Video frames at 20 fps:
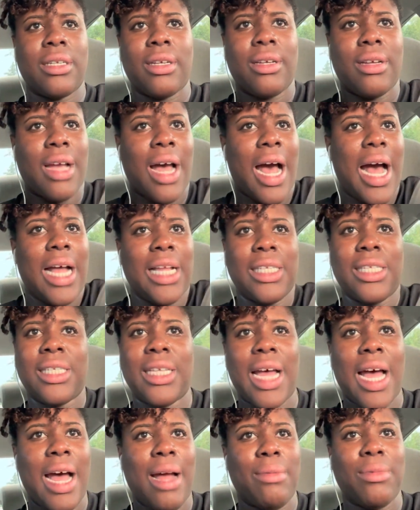God's
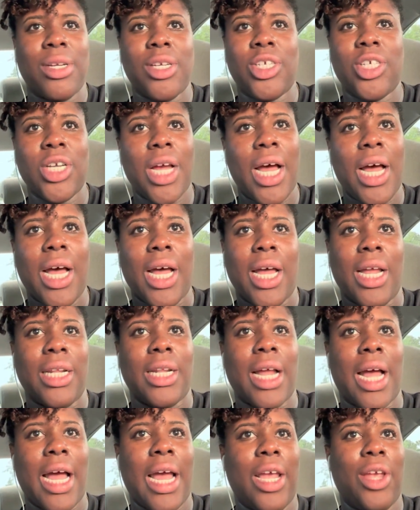time to shine.
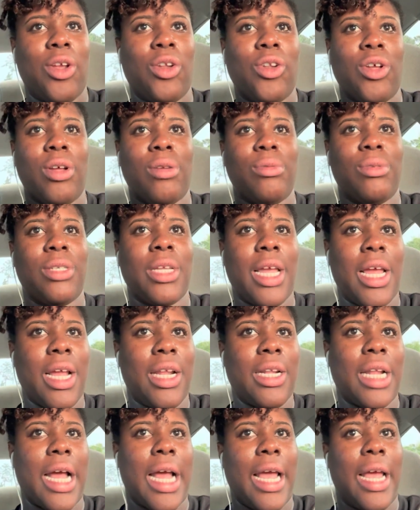Like, you know what I'm
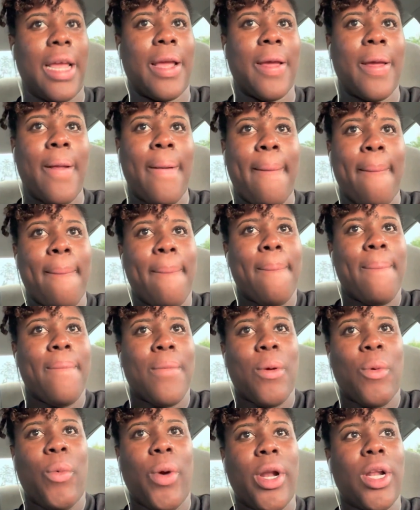saying? Like,
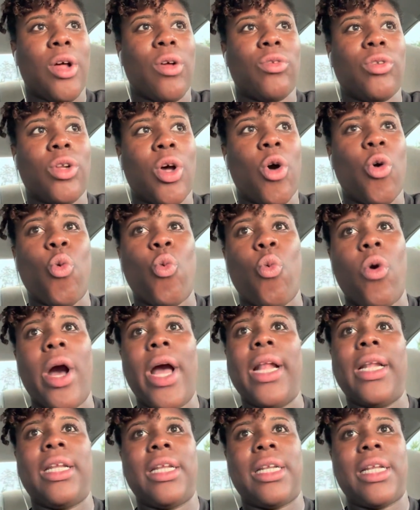we don't know
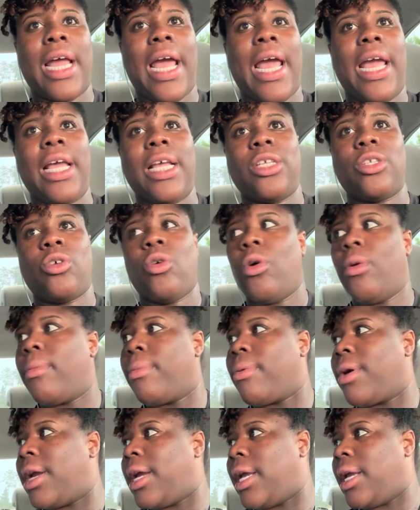what the day is going to
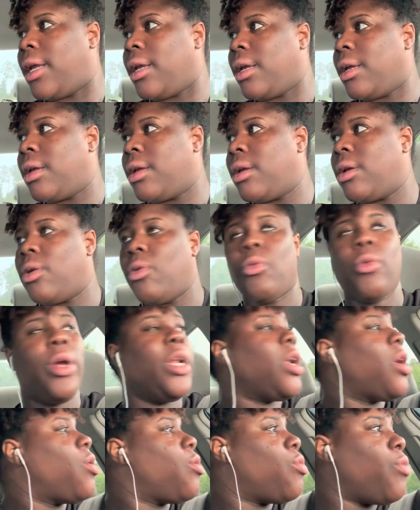bring. We
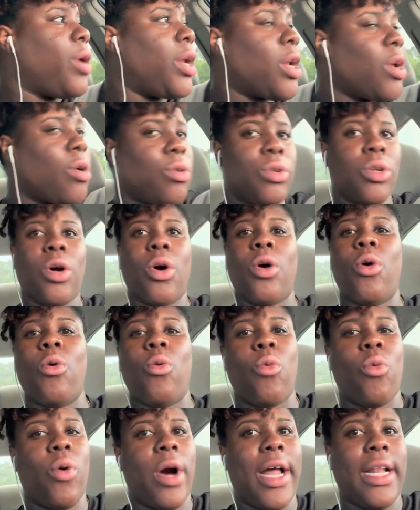don't know
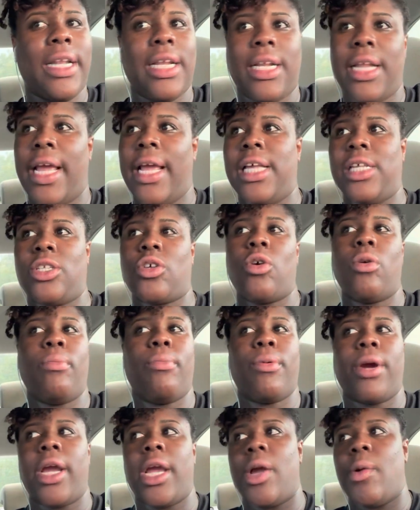what the day is going to
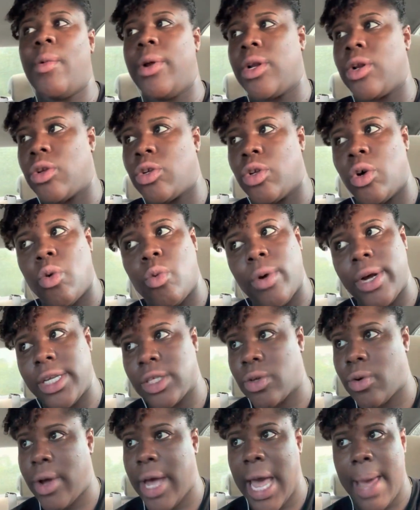bring. We don't know what's
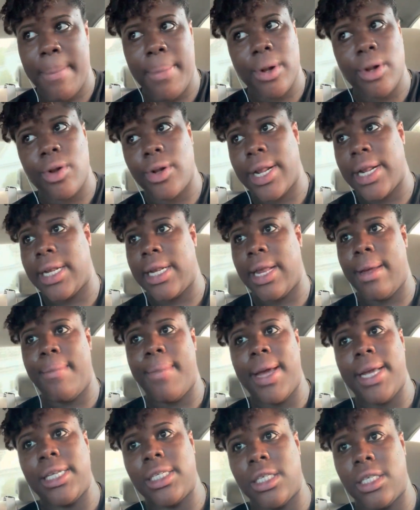going to happen on a day-to-day
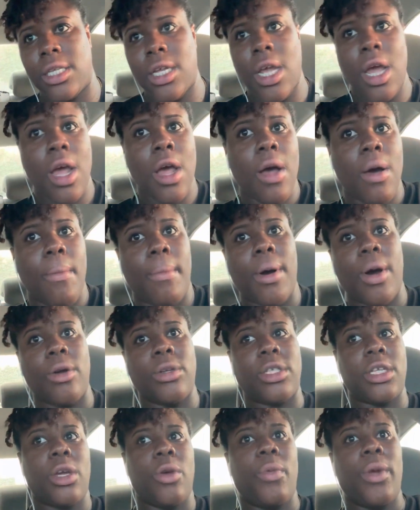basis. But
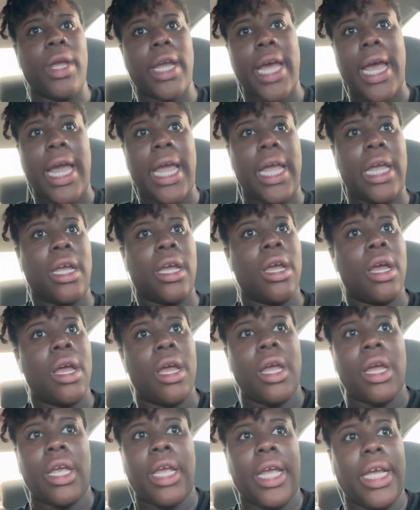see, we can't
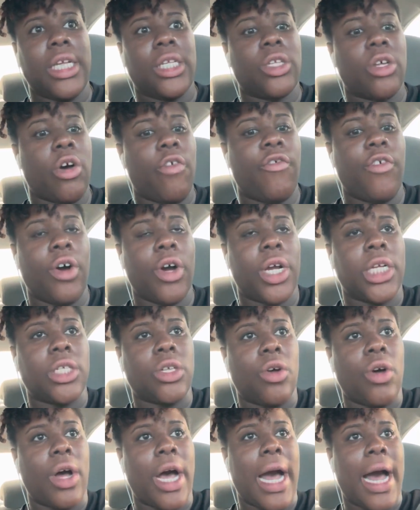get so focused
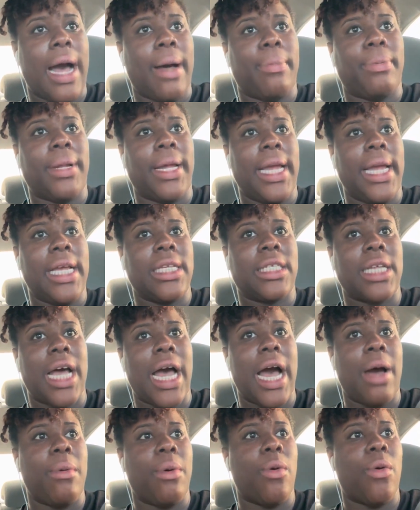on our plans and
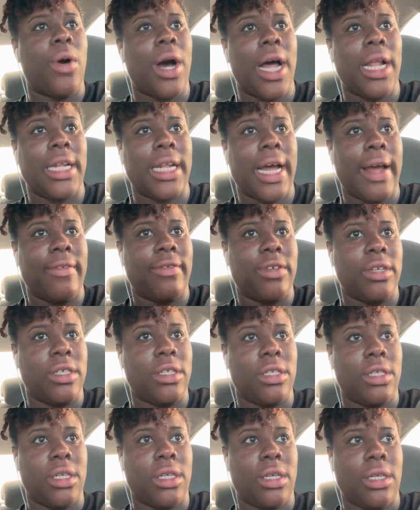how we want our life
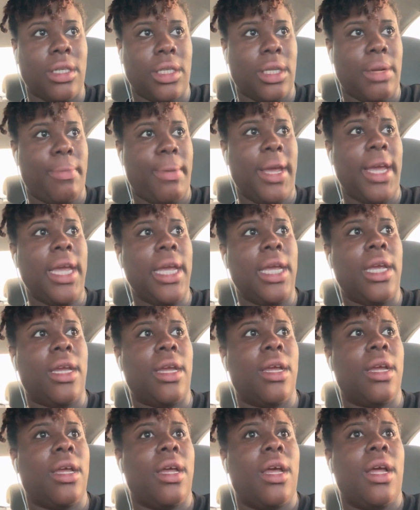to be.
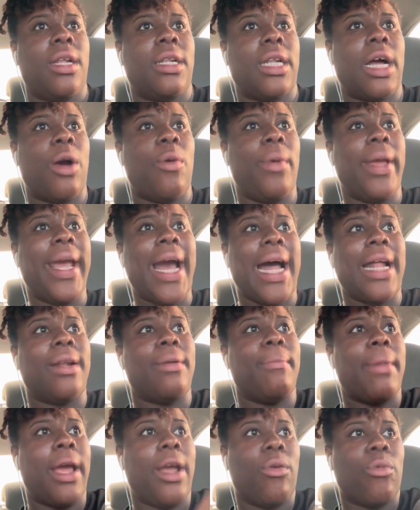Like, we got to
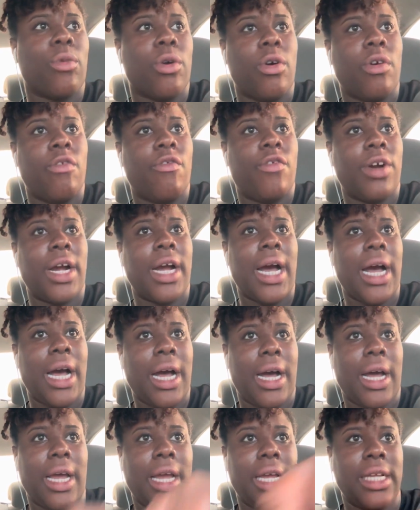make room for
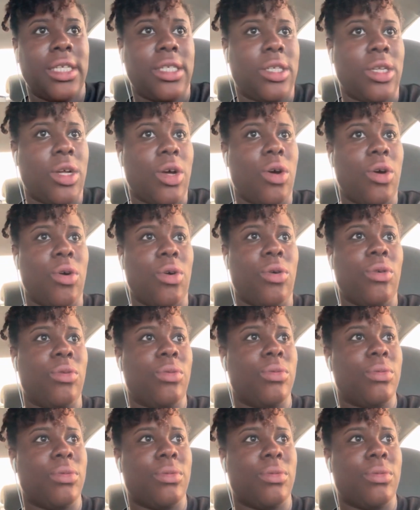God. And so,